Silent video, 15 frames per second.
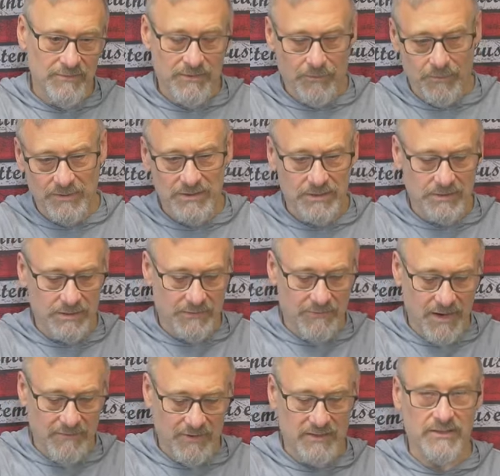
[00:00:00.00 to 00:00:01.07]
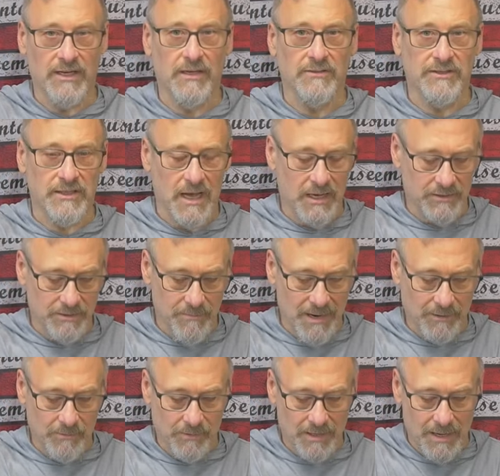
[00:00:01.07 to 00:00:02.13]
365 XL size, a
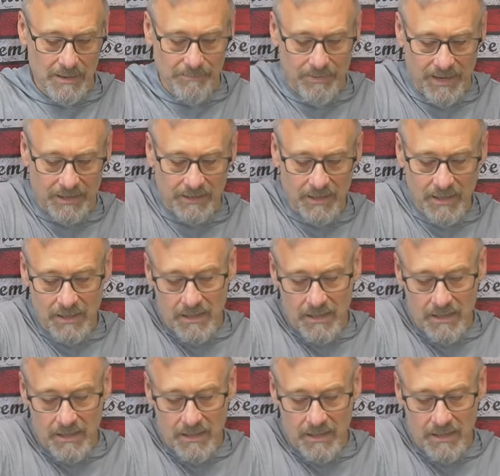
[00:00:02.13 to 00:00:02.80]
micro compact.